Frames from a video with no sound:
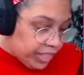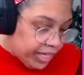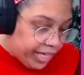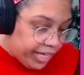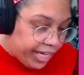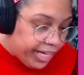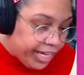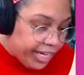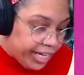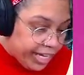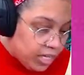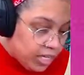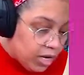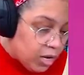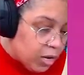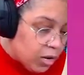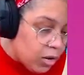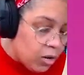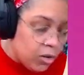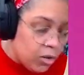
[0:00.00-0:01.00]
And
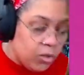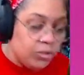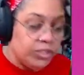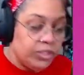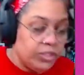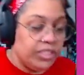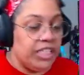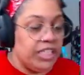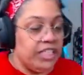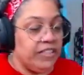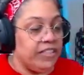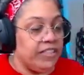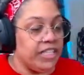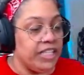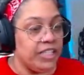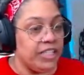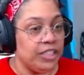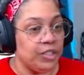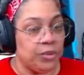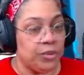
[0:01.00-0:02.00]
oh, see
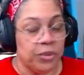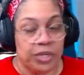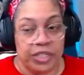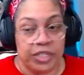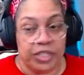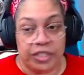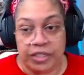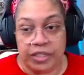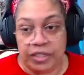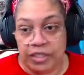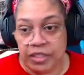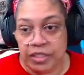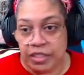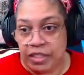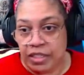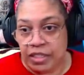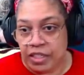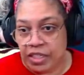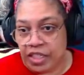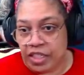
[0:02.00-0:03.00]
this one.
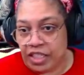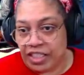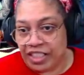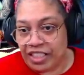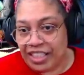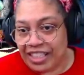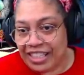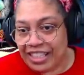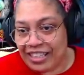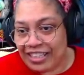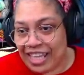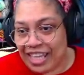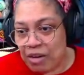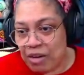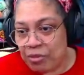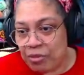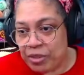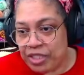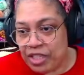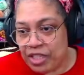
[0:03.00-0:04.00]
Look at
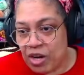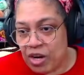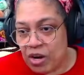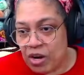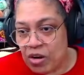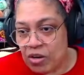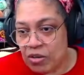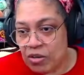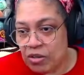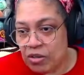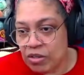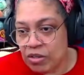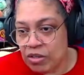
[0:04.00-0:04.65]
that one, y'all.